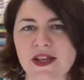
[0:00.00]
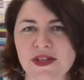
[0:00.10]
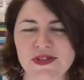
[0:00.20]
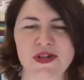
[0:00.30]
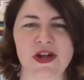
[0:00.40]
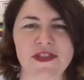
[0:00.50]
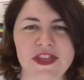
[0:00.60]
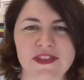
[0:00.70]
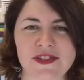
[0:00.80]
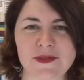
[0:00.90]
So I
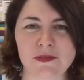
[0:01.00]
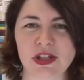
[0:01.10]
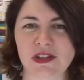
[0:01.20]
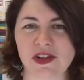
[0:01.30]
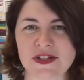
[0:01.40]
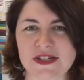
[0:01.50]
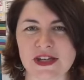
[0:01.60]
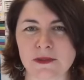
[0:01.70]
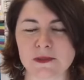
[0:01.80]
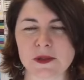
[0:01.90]
think there's some really nice
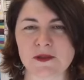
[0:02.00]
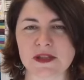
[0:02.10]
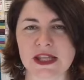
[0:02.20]
tips